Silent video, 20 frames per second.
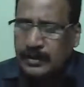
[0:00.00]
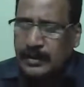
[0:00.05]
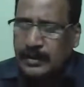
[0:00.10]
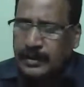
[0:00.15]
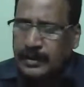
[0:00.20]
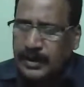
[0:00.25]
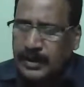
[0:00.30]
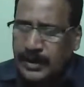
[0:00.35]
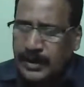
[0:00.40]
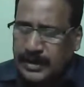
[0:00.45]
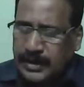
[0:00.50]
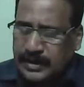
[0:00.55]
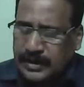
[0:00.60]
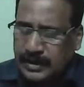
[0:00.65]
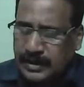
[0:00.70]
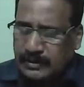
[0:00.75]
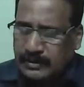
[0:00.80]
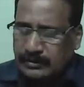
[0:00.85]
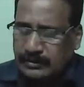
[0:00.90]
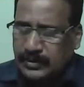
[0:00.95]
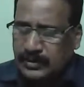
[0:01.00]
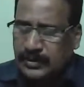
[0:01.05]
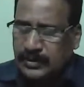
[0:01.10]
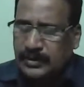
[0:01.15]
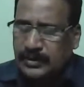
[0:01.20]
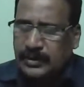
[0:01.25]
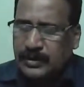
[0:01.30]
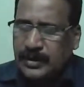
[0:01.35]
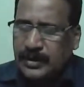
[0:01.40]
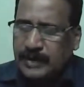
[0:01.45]
given condition,
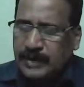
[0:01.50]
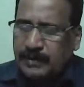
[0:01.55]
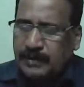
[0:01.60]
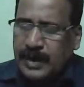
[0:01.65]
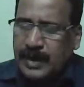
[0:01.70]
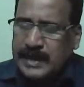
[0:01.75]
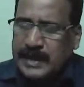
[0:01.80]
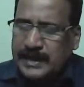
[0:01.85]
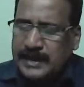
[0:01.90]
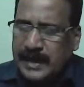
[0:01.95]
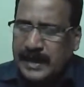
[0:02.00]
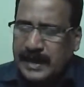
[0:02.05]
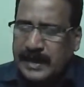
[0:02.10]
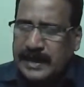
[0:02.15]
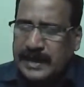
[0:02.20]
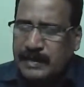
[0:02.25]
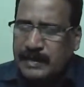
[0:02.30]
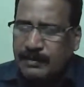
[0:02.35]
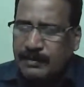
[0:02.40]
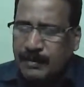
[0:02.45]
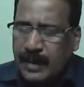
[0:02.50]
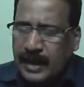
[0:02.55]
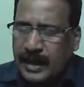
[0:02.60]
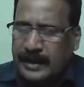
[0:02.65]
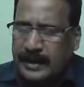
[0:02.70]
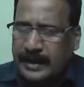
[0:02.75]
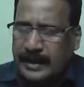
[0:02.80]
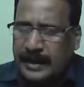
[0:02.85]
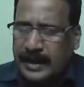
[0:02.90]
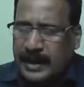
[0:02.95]
replace n
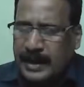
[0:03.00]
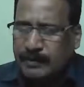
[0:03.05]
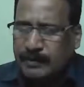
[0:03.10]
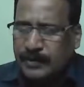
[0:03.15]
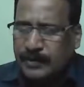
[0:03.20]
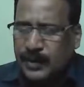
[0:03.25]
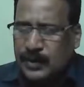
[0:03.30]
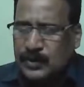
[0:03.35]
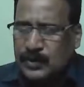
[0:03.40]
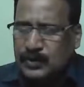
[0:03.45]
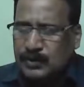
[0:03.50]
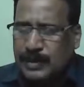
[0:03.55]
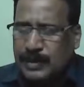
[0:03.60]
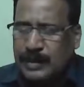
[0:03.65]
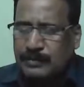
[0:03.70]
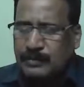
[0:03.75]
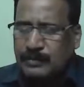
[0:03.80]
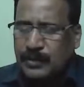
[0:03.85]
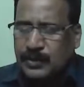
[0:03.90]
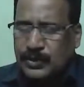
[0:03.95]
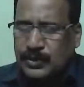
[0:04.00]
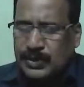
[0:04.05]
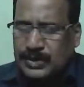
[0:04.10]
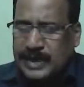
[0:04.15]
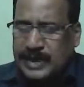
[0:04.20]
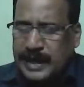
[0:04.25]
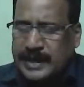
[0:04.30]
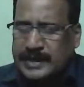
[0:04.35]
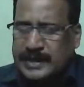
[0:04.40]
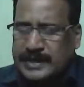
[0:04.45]
by k plus 1 both
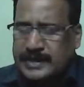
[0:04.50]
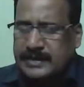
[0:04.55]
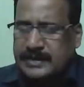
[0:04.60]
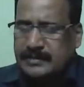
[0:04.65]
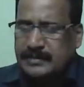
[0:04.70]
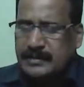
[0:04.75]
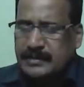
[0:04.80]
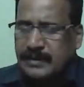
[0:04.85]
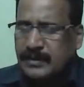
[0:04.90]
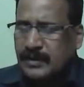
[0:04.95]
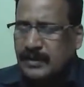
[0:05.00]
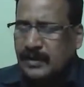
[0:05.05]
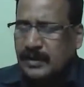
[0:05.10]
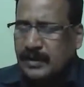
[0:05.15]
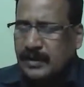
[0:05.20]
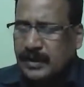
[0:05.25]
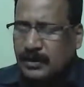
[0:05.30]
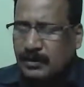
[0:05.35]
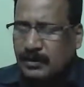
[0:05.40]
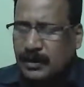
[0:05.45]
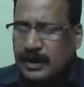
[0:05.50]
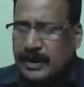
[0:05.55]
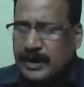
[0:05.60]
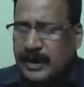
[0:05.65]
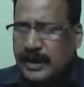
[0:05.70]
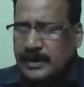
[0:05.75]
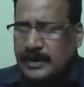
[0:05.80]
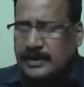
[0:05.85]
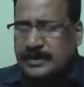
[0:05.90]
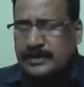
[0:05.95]
the sides, you will
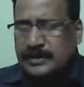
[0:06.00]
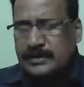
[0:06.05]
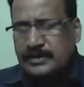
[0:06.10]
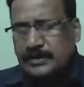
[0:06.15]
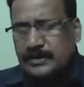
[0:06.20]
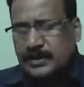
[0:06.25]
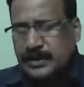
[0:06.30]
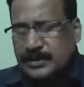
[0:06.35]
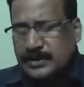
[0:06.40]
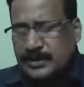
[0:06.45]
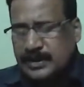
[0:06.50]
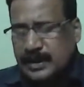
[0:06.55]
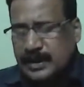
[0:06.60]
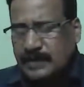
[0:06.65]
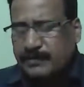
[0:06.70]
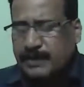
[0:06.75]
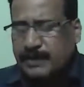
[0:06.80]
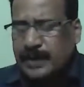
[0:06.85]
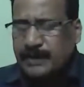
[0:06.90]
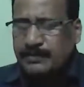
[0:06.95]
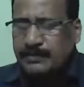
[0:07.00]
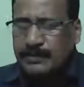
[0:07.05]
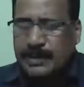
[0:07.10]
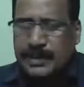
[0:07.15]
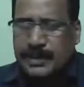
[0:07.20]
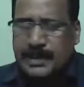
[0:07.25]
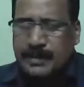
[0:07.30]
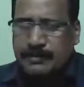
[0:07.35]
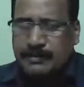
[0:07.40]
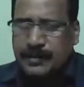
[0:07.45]
get the statement
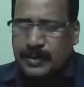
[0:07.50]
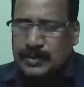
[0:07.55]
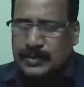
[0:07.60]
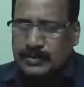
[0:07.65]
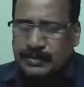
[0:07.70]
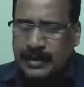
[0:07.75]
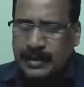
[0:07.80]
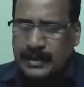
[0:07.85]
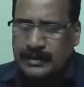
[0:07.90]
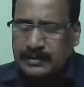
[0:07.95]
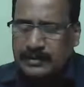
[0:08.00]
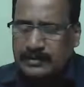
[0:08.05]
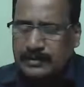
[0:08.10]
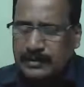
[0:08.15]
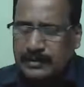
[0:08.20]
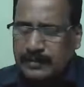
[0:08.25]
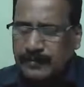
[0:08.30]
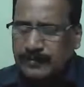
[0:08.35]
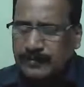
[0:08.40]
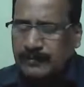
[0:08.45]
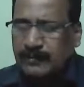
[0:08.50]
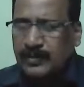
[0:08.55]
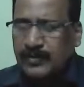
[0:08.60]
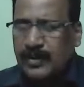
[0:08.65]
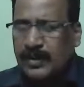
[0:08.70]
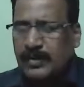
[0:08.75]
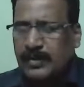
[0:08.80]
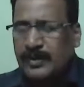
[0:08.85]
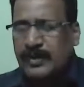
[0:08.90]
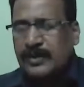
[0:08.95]
pk plus 1.
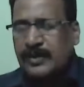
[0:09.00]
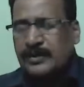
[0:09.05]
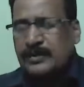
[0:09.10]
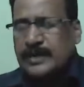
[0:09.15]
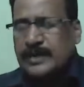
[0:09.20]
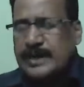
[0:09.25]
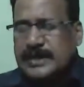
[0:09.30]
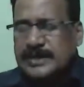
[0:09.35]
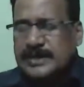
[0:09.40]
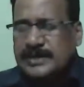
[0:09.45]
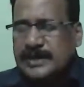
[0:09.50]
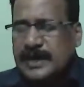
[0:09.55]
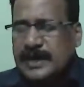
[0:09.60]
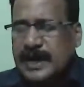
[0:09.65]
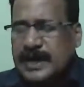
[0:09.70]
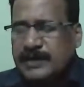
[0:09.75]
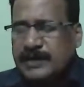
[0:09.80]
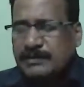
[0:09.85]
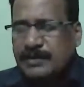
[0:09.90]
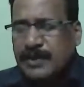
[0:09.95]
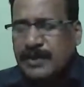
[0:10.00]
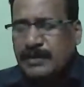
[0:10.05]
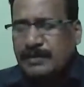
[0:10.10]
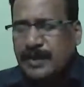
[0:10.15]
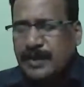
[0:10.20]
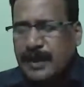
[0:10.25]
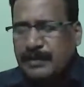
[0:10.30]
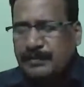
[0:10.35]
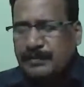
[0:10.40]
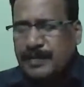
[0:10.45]
Then start from
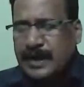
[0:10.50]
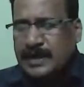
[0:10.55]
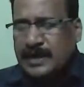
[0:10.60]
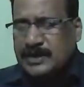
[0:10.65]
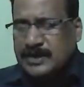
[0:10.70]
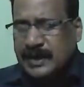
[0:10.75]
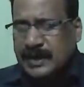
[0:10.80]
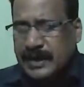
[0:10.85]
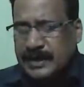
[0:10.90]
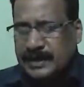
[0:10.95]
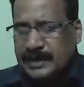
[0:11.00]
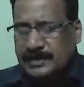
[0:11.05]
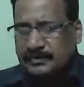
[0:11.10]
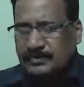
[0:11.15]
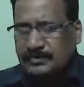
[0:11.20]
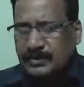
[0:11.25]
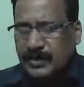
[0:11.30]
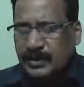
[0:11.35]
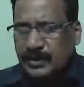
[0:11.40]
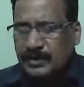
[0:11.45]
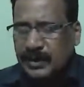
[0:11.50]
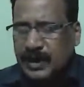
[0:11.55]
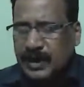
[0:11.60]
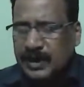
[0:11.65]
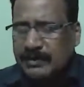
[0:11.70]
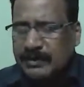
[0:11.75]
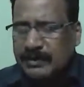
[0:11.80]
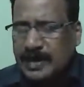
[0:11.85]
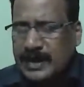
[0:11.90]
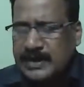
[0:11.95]
left hand side. Your
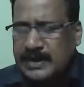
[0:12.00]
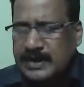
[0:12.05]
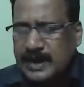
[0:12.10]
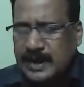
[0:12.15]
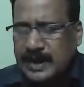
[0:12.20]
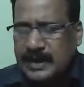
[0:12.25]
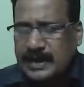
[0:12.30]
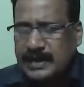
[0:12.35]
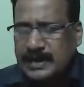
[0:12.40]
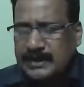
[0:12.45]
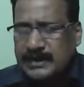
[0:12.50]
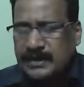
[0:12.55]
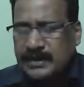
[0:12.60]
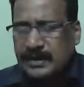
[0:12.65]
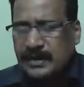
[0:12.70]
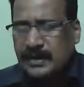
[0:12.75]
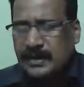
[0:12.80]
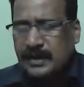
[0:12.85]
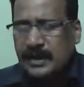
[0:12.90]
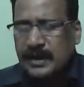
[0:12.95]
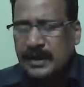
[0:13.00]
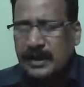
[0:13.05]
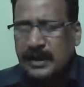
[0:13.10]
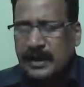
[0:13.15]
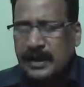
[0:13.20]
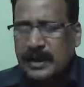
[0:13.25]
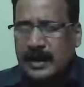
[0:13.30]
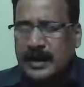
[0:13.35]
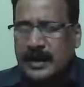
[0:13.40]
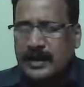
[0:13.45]
left hand side is
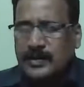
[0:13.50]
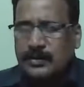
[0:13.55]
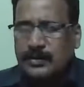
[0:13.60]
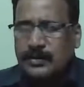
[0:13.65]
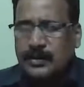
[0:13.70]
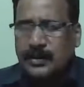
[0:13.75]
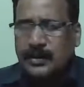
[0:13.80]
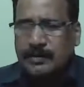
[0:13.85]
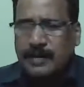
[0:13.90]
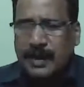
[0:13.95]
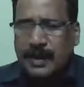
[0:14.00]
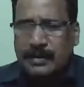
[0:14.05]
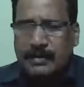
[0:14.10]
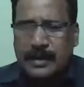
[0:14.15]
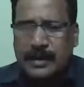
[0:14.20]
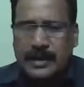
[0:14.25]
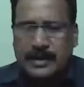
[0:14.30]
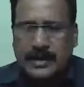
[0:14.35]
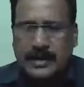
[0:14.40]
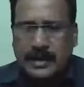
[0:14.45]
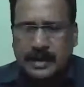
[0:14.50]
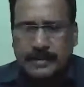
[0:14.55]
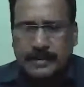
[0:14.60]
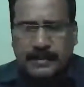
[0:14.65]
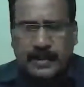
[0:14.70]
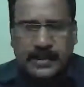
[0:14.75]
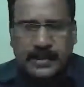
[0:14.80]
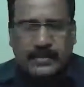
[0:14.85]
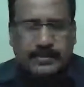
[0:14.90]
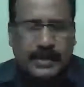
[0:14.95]
a to the power k
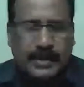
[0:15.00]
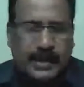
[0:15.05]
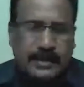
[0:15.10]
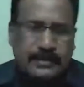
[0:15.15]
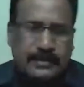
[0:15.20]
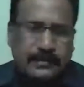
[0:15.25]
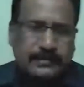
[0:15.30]
plus 1.